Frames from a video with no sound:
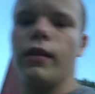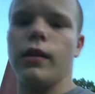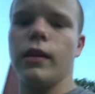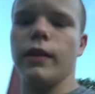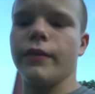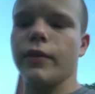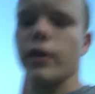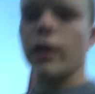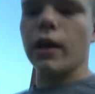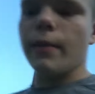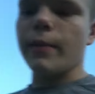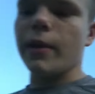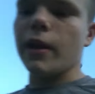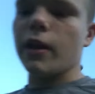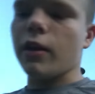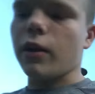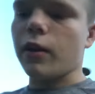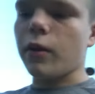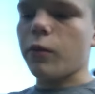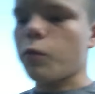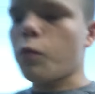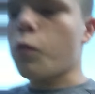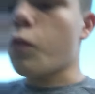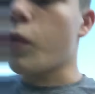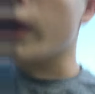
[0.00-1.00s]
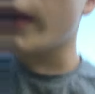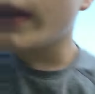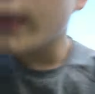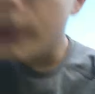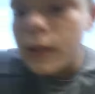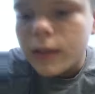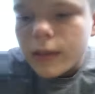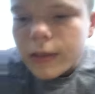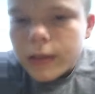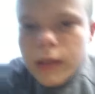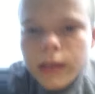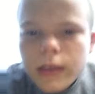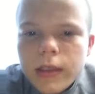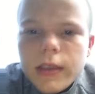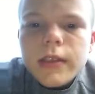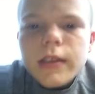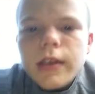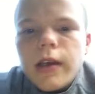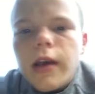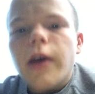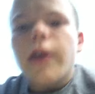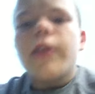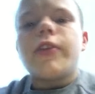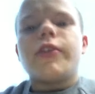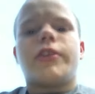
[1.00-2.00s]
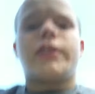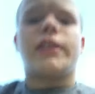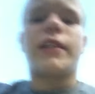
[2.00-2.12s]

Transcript: leave a comment on what other